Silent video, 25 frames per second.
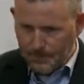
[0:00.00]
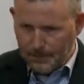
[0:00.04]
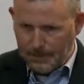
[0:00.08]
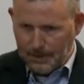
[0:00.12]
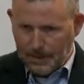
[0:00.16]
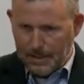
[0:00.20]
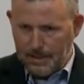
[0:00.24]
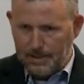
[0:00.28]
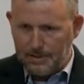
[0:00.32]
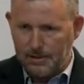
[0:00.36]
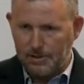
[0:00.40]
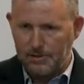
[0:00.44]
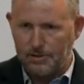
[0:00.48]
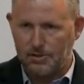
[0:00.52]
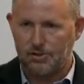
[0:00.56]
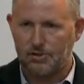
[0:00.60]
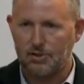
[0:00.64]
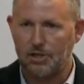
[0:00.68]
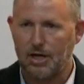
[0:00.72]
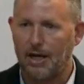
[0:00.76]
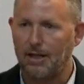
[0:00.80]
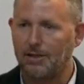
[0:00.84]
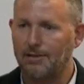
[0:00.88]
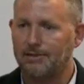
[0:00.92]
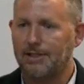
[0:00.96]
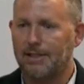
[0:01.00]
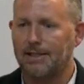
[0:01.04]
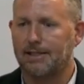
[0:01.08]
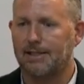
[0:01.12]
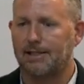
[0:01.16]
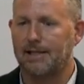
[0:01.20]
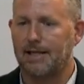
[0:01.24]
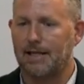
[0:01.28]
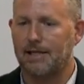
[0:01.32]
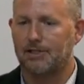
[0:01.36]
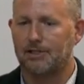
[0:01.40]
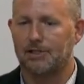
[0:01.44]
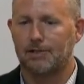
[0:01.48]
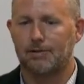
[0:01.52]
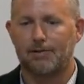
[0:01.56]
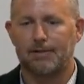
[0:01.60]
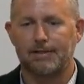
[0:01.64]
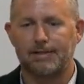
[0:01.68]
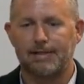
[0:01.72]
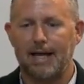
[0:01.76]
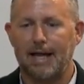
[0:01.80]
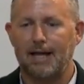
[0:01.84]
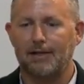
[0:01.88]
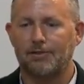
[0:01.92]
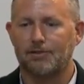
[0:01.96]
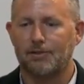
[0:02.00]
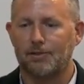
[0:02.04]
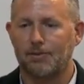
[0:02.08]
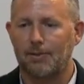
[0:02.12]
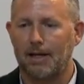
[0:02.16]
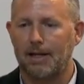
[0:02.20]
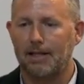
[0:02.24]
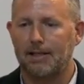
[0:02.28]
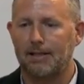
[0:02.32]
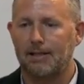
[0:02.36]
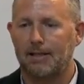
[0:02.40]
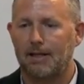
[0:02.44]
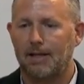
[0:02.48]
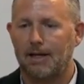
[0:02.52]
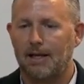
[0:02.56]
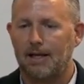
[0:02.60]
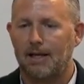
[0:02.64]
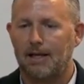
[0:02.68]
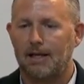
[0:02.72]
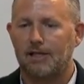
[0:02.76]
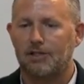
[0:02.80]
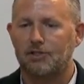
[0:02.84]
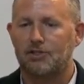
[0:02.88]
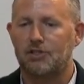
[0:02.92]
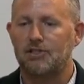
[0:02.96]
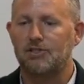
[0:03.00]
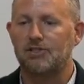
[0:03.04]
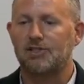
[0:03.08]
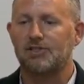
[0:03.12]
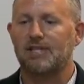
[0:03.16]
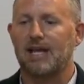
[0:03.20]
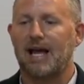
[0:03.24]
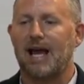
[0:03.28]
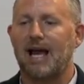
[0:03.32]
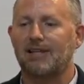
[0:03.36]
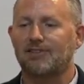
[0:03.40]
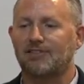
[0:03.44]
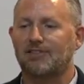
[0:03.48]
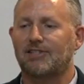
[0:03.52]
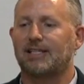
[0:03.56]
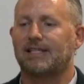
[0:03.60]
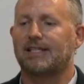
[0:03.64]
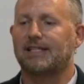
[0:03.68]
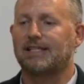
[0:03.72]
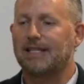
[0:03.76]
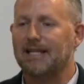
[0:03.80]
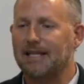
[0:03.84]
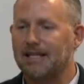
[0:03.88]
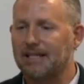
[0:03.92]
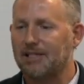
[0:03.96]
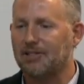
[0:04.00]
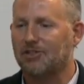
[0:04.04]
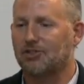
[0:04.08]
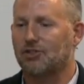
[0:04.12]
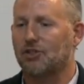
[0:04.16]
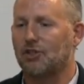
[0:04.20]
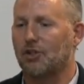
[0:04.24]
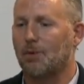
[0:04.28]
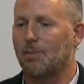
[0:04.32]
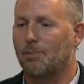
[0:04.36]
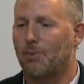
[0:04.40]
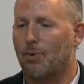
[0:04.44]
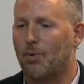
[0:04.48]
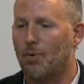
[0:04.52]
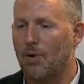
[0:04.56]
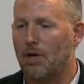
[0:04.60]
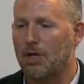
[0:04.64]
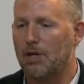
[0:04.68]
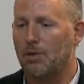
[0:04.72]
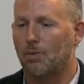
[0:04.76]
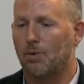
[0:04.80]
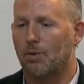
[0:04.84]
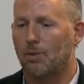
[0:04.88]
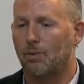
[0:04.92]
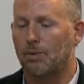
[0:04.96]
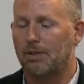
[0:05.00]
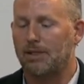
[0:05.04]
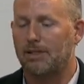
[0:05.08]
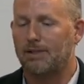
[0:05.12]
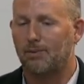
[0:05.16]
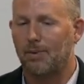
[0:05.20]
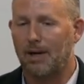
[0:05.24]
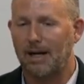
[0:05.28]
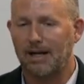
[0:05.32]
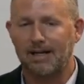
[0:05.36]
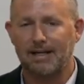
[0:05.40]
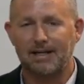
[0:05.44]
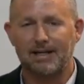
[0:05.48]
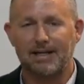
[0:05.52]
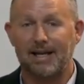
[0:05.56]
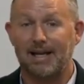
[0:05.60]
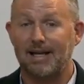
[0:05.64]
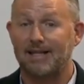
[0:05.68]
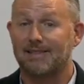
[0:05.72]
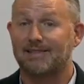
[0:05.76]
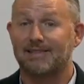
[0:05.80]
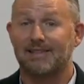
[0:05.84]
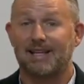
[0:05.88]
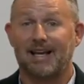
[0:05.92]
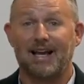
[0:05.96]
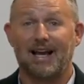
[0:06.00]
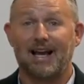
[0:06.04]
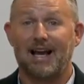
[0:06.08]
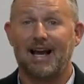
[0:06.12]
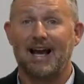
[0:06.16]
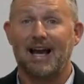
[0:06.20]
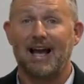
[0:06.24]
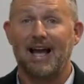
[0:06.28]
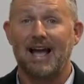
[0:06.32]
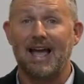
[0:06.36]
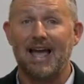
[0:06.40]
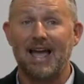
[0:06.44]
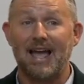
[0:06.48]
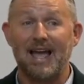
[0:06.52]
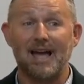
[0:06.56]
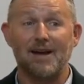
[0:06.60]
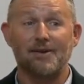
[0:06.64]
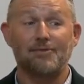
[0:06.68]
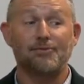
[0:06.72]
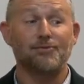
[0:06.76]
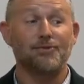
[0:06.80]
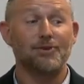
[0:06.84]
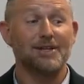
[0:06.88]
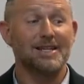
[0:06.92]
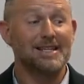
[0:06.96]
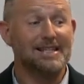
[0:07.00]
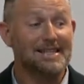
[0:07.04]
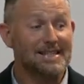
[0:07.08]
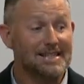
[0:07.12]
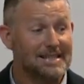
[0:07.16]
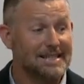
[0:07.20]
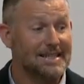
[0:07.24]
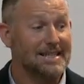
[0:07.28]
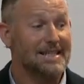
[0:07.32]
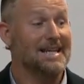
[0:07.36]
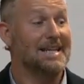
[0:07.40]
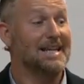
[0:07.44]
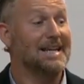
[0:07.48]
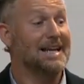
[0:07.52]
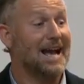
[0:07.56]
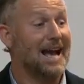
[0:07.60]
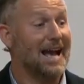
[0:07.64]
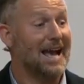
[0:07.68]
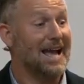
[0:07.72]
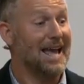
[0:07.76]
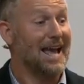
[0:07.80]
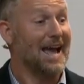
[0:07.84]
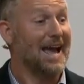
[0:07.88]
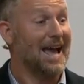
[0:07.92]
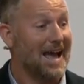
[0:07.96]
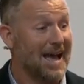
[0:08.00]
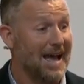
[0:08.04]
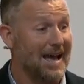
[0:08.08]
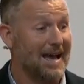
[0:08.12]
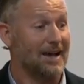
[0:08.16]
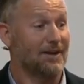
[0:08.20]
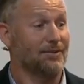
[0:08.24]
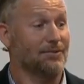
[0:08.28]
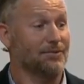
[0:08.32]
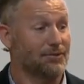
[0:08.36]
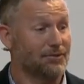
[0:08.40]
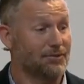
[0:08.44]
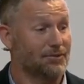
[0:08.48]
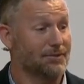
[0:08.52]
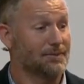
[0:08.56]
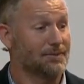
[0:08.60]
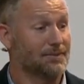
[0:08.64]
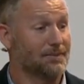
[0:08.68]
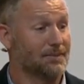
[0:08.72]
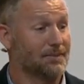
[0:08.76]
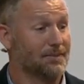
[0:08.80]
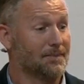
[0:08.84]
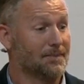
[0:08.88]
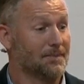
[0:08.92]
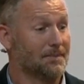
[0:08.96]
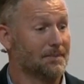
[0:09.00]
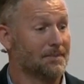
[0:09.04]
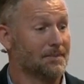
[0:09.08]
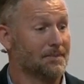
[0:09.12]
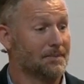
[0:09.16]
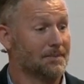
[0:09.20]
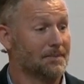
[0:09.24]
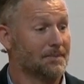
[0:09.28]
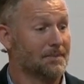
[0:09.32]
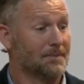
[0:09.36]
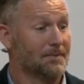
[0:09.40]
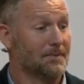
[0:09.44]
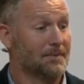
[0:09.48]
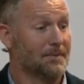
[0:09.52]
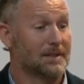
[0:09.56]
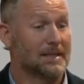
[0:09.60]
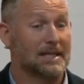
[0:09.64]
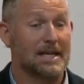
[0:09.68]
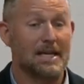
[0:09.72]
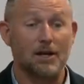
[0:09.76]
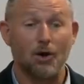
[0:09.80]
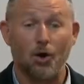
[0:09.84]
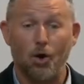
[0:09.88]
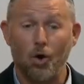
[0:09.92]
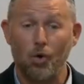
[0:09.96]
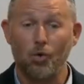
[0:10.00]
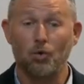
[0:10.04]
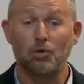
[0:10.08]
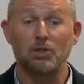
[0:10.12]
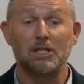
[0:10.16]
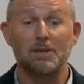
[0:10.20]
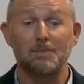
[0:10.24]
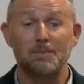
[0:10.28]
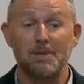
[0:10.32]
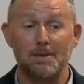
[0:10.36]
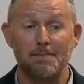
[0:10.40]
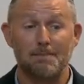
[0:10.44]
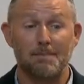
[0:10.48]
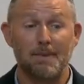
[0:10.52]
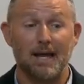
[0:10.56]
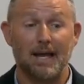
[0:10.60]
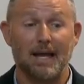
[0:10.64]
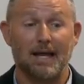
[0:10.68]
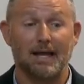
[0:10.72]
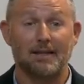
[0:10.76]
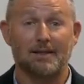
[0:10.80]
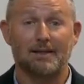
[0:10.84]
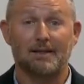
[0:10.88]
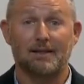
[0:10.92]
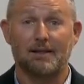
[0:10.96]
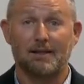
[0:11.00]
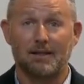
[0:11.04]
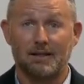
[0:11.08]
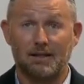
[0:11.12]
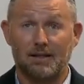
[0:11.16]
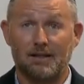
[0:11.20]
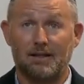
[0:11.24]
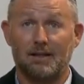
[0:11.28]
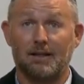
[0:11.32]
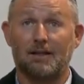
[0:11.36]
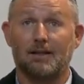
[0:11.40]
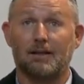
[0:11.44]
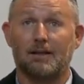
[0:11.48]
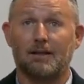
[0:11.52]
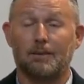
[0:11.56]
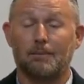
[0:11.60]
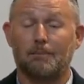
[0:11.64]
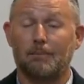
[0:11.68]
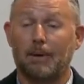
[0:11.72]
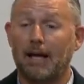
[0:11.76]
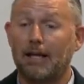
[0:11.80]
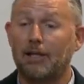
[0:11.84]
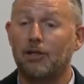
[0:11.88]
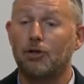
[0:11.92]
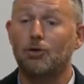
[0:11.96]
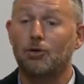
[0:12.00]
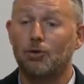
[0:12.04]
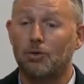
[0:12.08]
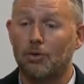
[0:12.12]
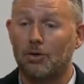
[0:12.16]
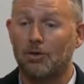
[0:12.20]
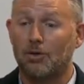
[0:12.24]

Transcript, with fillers: in the child dedication of Hadassah, right? Jesus has to get us to the point where we recognize every need I have can only be met by you.